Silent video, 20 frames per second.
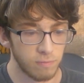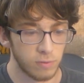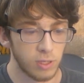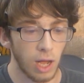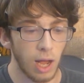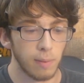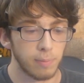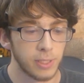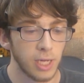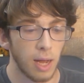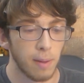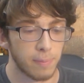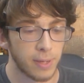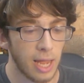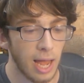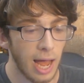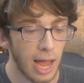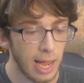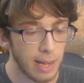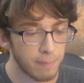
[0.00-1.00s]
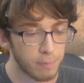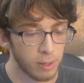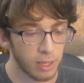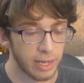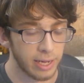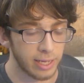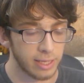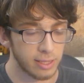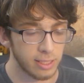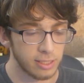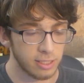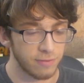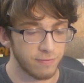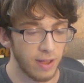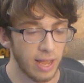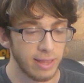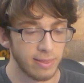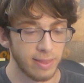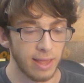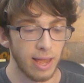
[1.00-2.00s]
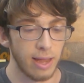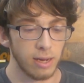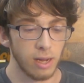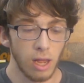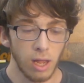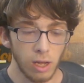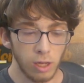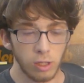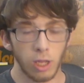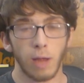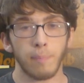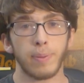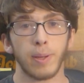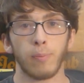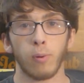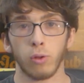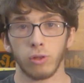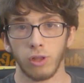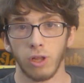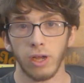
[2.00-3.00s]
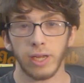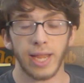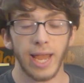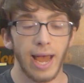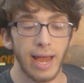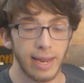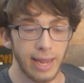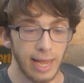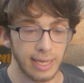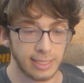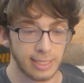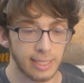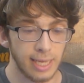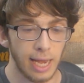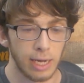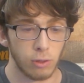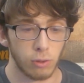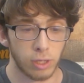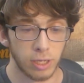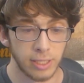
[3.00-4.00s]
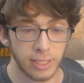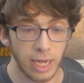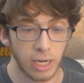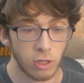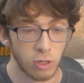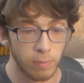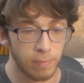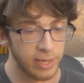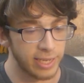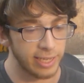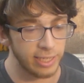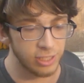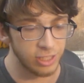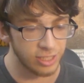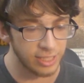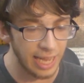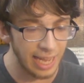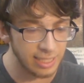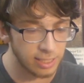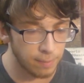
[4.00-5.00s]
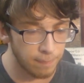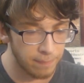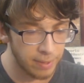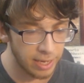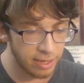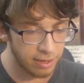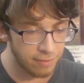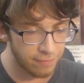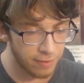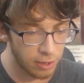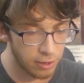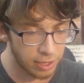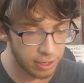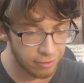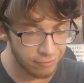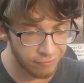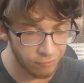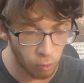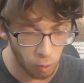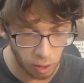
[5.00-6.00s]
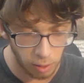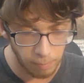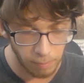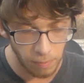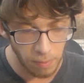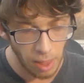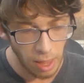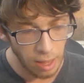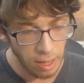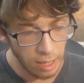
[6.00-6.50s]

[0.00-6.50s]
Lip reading: top guy playing in this event that a lot of people would look at as a title contender, but he just hasn't been in very good form.